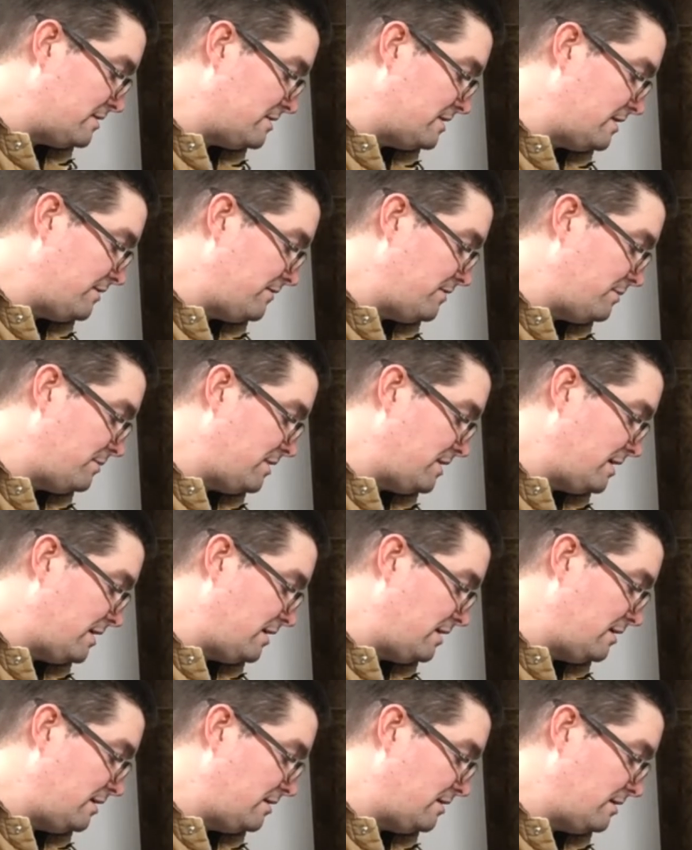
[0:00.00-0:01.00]
save you
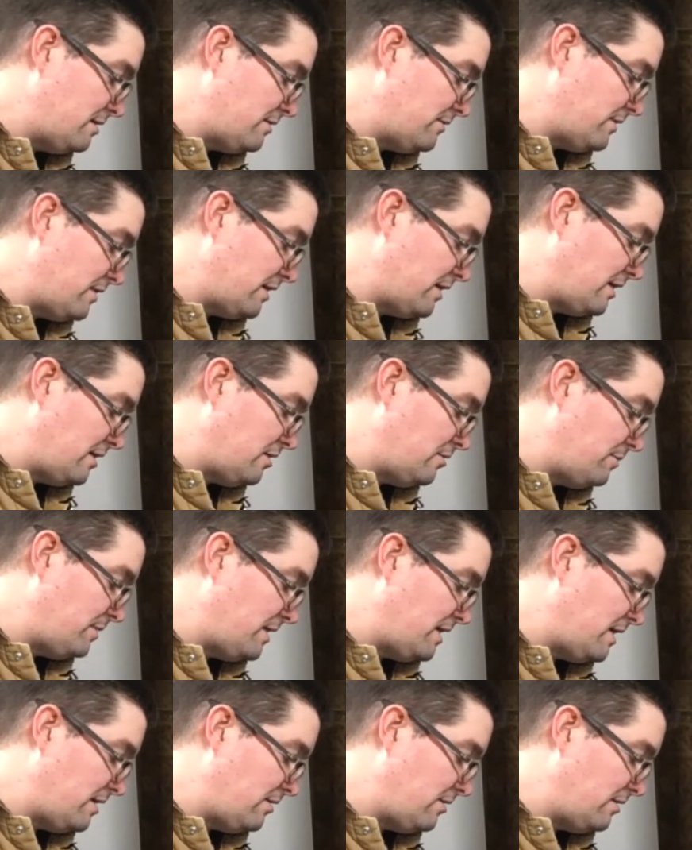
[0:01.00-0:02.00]
money, if I can help
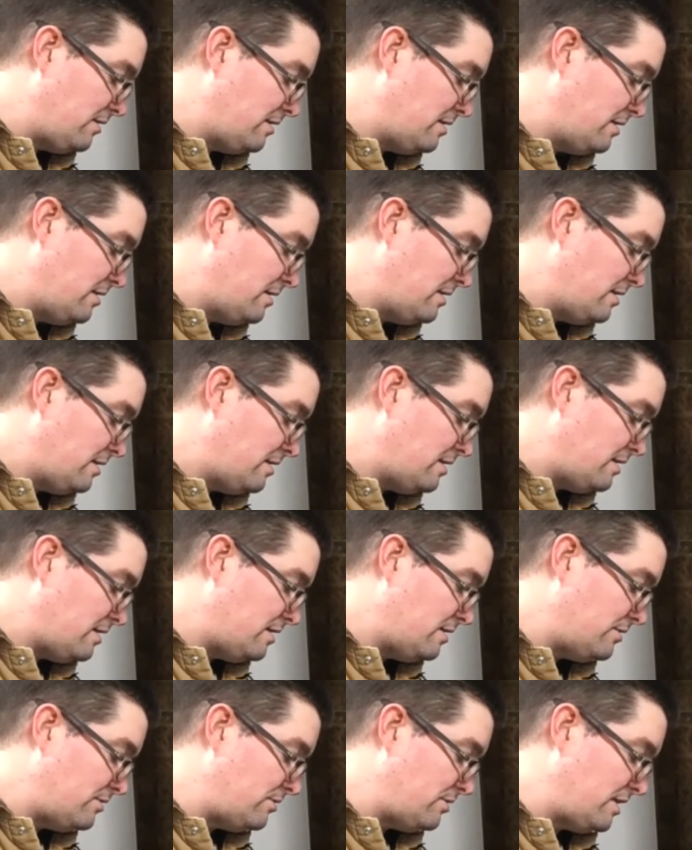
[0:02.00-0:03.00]
you out,
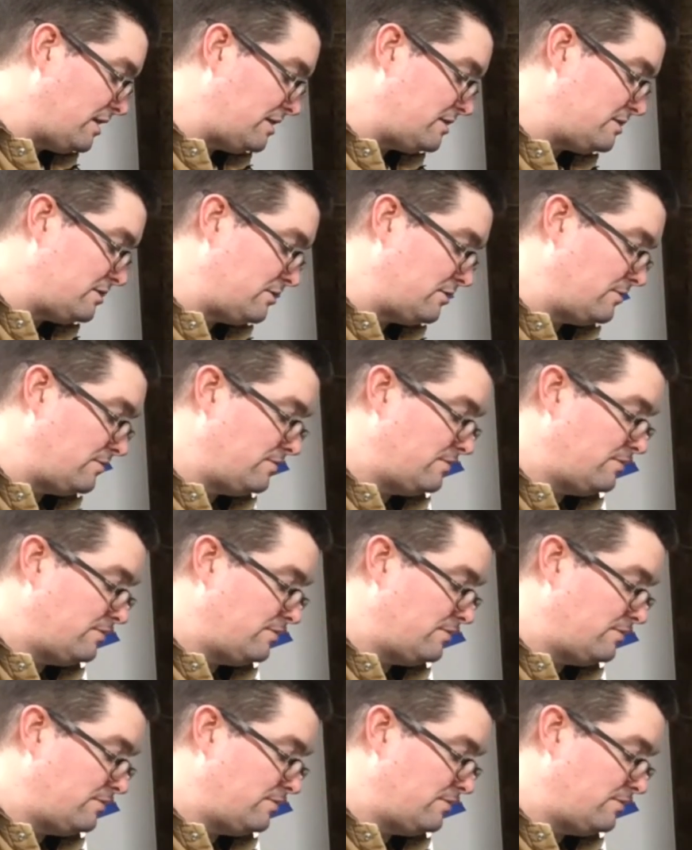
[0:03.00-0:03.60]
I'll do that too.